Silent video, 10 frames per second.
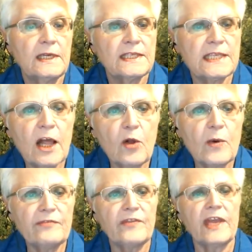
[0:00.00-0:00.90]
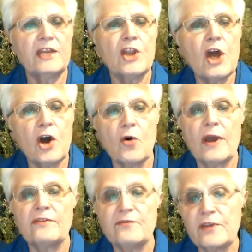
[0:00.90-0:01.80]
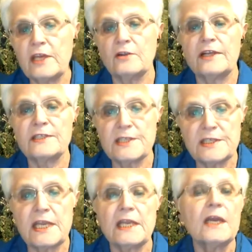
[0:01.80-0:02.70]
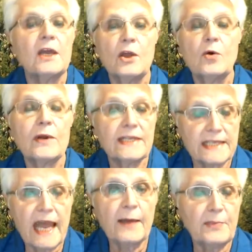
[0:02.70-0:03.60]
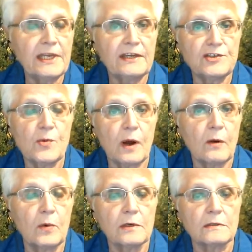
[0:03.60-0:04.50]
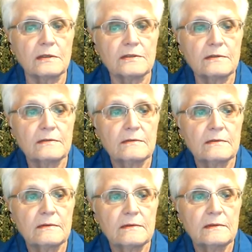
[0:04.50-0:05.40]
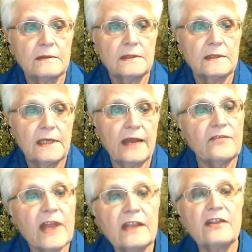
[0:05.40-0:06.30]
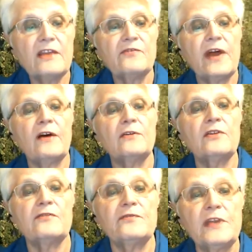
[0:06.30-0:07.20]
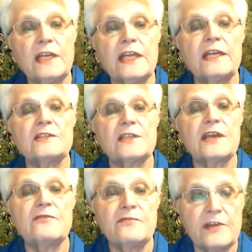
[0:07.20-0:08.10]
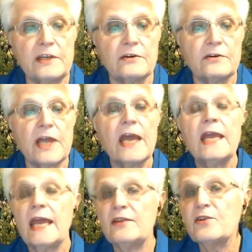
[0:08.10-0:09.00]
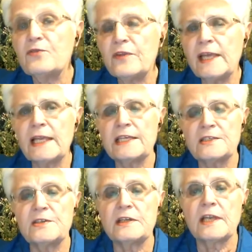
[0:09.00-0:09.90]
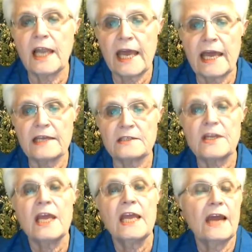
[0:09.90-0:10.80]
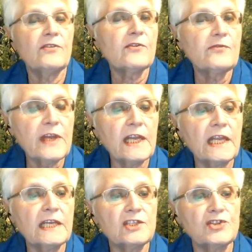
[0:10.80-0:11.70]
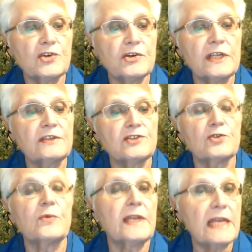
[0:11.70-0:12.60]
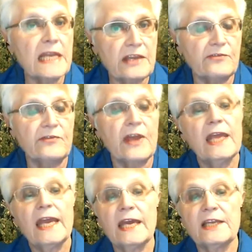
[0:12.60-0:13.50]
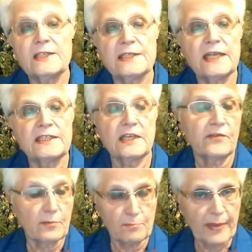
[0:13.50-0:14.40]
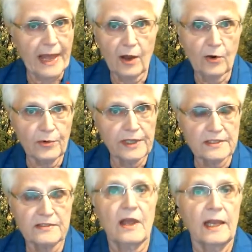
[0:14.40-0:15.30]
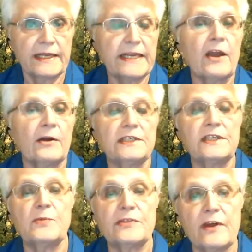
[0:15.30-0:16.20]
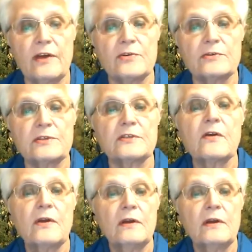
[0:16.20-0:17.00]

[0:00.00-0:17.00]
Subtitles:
tell what they know and feel and see what is happening to our world. And then they found the feelings they feared, and the feelings didn't last, and the feelings turned into relief and a sense of empowering solidarity with others,